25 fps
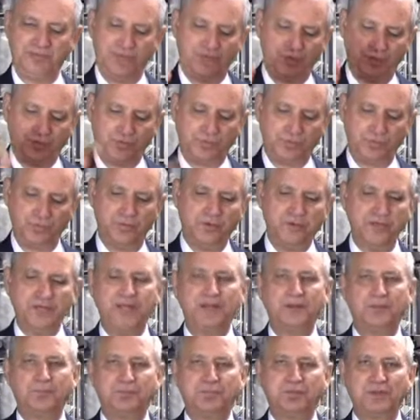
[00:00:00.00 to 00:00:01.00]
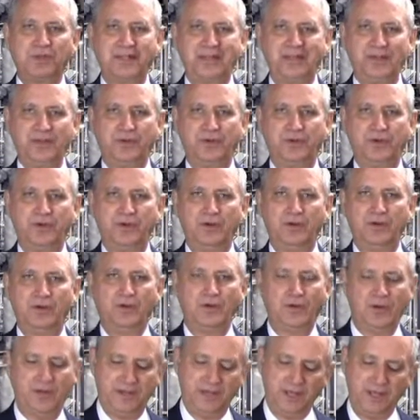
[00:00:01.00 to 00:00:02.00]
threw it in a blender,
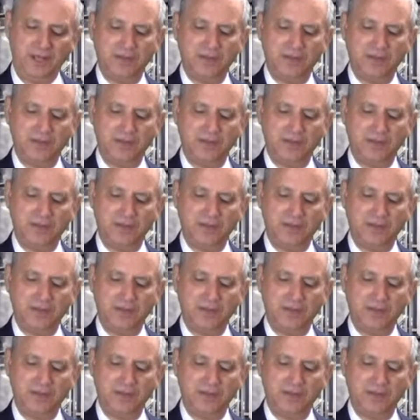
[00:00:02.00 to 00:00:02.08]
and